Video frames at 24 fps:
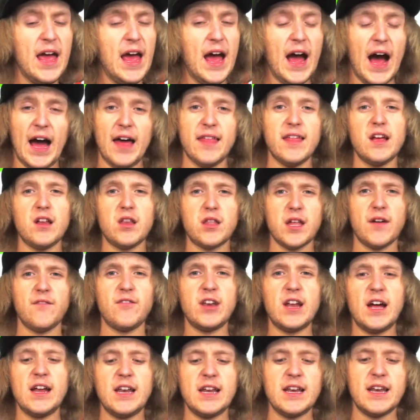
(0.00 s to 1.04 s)
I think
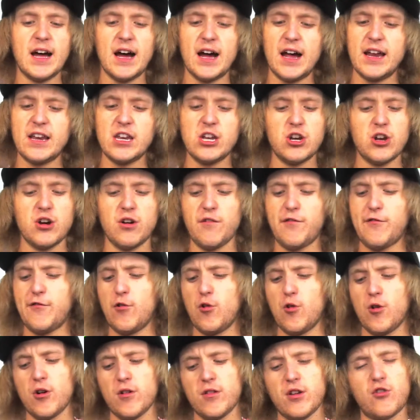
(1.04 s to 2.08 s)
$7.99,
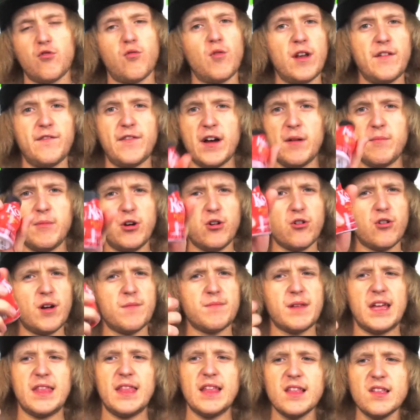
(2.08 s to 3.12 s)
for the 25
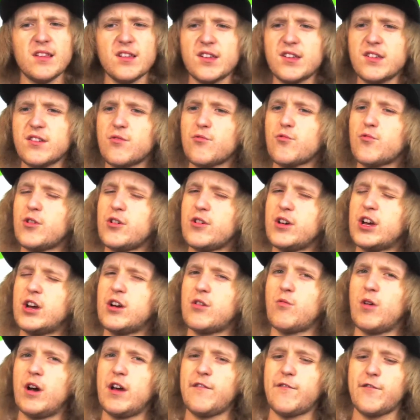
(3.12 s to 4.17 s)
milligrams, I think this is a really
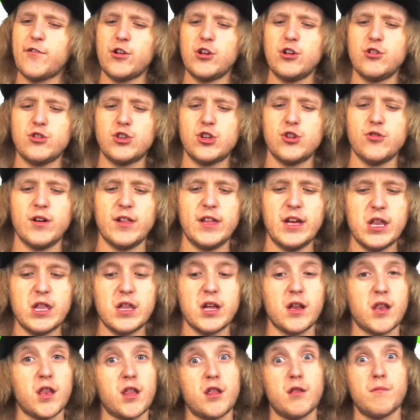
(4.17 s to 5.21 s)
good way for you to at least
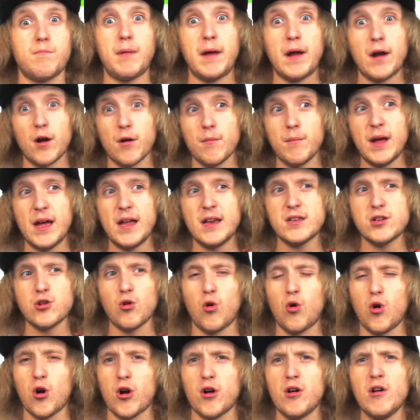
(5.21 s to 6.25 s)
experiment,
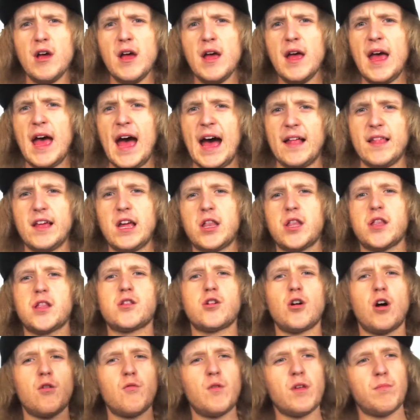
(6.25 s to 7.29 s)
or at least
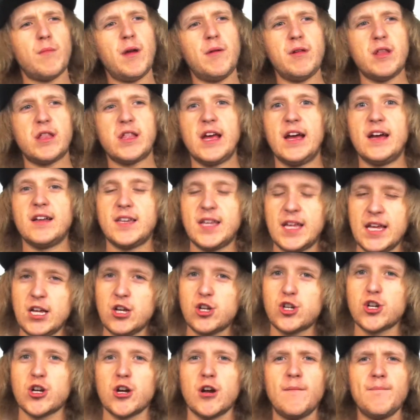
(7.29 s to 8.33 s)
start with maybe, say, a
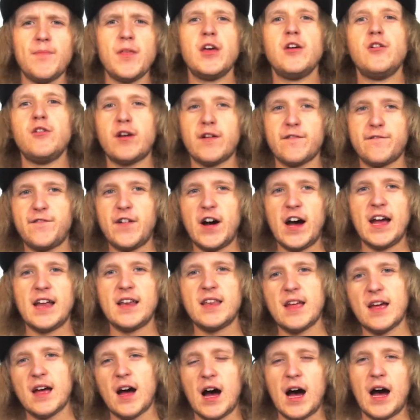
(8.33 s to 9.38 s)
tincture. You can
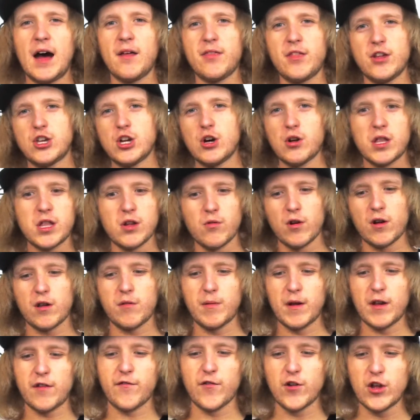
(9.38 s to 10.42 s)
find the dose that works
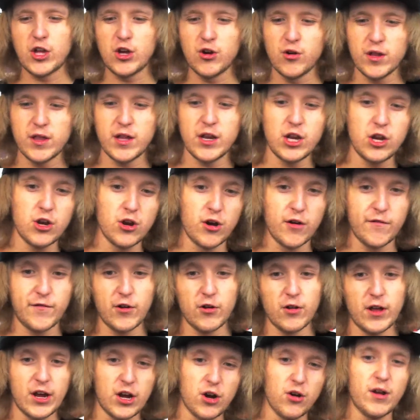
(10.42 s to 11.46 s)
best for you, and then if
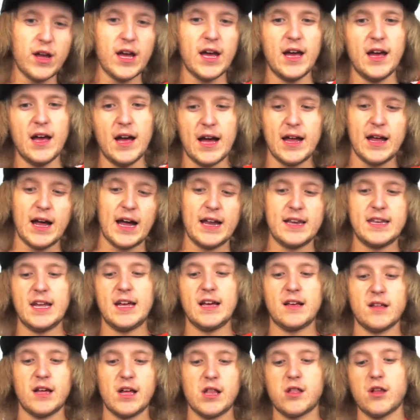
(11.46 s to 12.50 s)
you're like, okay, I
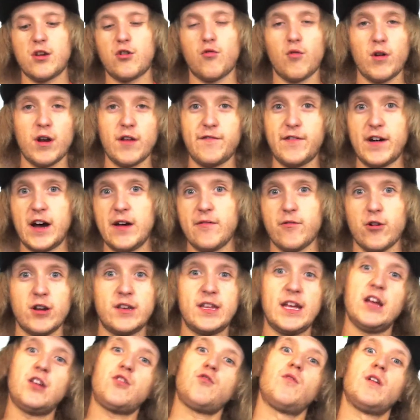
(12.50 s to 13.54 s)
take less than 25, or I
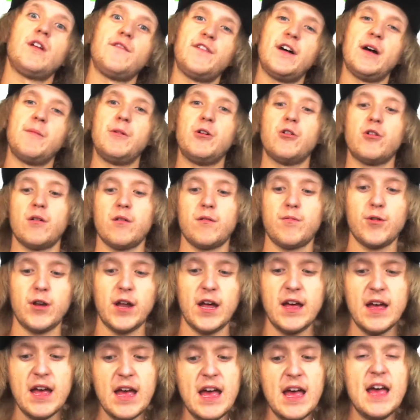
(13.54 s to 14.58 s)
take 25 milligrams per
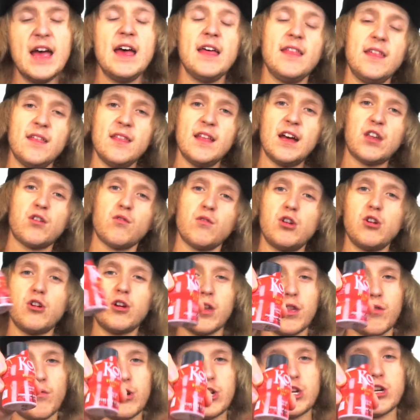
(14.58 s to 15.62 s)
day, then that's when you
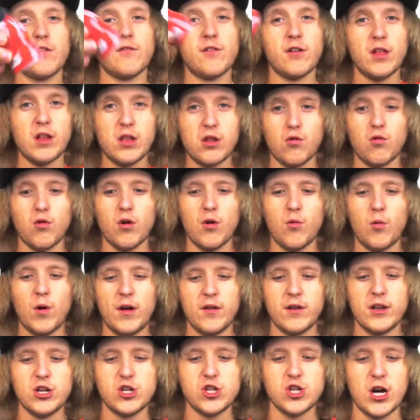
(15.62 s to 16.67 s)
can switch over to these Koi
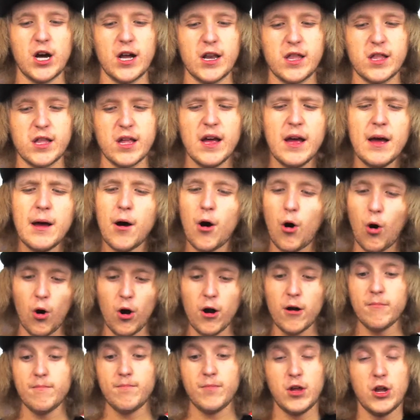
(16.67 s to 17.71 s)
Wellness Shots.
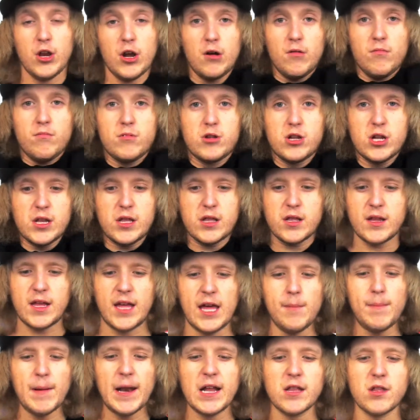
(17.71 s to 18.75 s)
Or, just
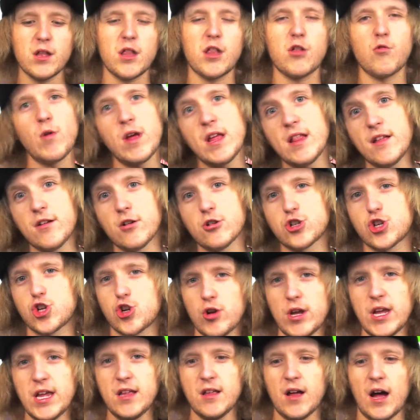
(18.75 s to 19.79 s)
keep it as a sweet little
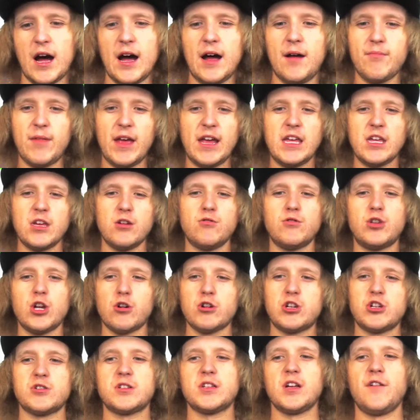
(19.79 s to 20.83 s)
treat that you
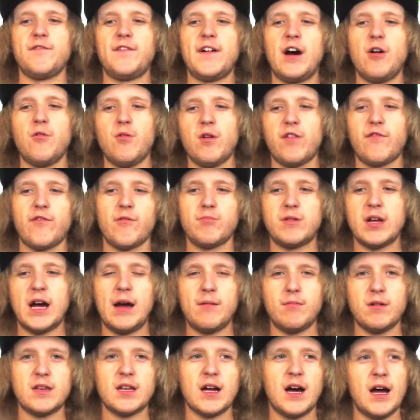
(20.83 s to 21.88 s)
dose yourself out with from
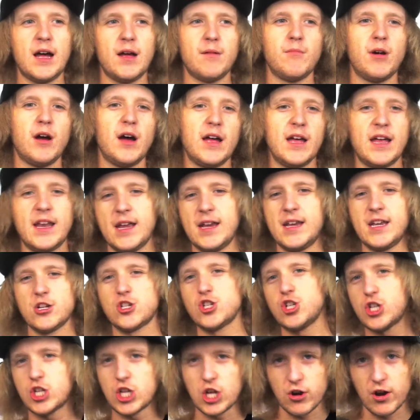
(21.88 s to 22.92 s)
time to time in
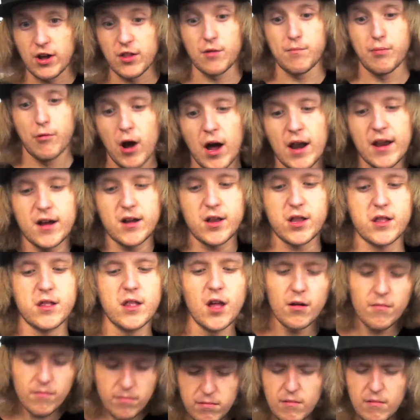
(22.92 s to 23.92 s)
addition to your other products.